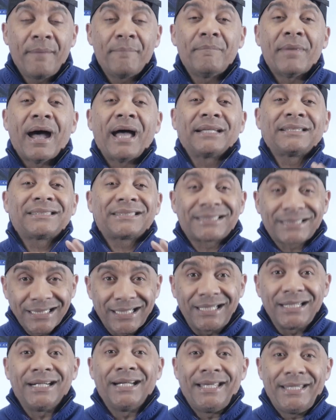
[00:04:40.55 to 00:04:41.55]
My
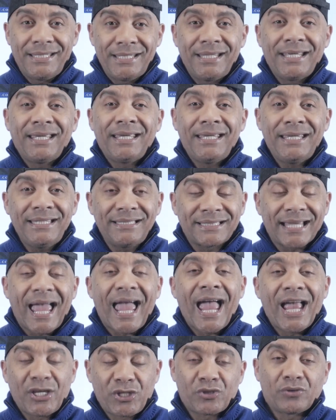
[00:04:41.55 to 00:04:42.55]
son, he's
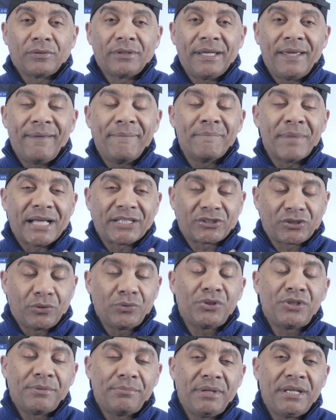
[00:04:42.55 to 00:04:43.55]
actually my
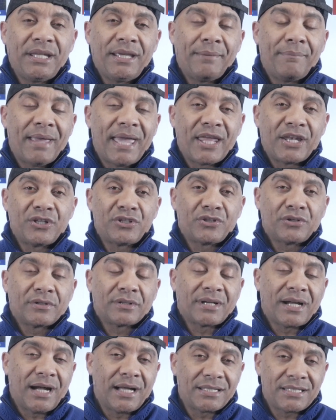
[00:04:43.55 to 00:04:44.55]
social media manager,
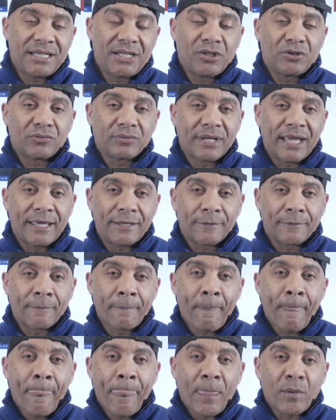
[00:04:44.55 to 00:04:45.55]
content creator,
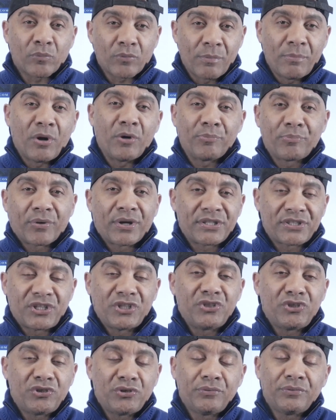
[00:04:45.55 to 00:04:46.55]
Ramon
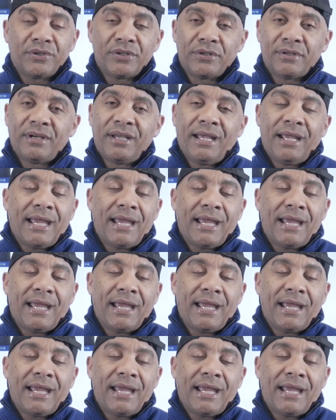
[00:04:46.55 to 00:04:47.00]
Preston Jr.